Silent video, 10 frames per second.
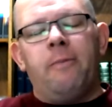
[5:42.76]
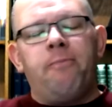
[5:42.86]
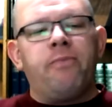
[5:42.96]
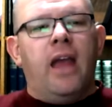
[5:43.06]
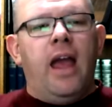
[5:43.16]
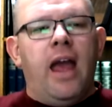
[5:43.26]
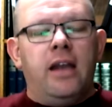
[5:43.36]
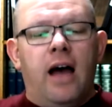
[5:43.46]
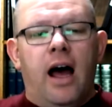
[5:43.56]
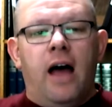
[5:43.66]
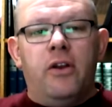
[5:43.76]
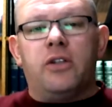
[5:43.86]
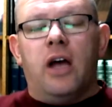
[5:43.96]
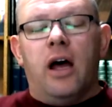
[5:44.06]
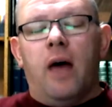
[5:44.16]
And there's
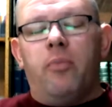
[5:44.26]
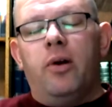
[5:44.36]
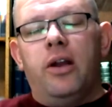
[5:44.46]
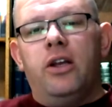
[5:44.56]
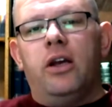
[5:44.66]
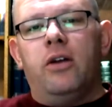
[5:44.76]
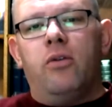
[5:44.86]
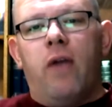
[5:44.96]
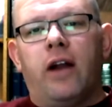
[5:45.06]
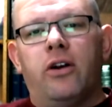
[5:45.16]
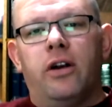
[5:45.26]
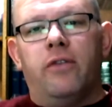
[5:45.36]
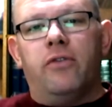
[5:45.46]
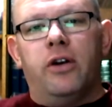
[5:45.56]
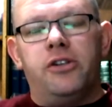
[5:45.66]
a pretty good record of
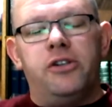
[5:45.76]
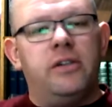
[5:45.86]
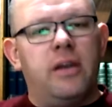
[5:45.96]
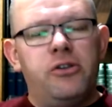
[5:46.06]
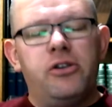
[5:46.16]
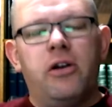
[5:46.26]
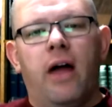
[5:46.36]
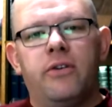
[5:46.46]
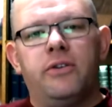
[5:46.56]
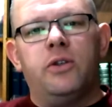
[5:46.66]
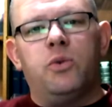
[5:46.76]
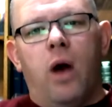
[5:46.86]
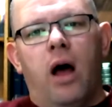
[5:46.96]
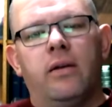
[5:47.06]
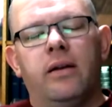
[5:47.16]
Christians, I'm sure others as
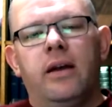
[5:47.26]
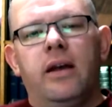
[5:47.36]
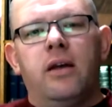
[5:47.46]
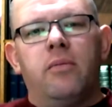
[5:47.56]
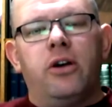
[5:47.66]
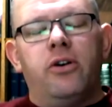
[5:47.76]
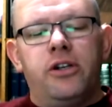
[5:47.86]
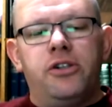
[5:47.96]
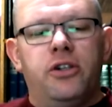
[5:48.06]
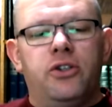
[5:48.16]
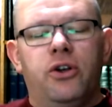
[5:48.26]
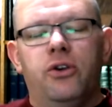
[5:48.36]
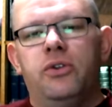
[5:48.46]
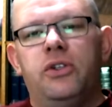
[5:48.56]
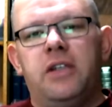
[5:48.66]
well, but Christians who
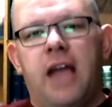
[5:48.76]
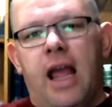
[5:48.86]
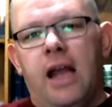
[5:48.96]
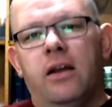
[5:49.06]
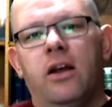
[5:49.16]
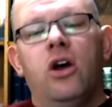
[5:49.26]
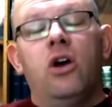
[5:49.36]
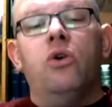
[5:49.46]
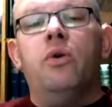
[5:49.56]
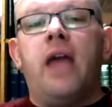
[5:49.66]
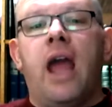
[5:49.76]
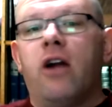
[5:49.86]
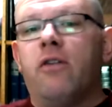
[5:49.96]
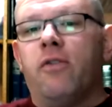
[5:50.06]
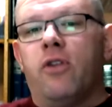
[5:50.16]
stayed, who cared
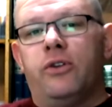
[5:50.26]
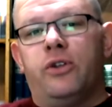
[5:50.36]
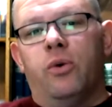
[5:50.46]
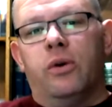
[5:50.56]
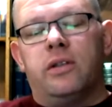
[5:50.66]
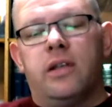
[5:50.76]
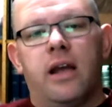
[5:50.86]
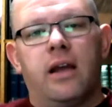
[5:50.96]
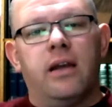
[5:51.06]
for those who were sick.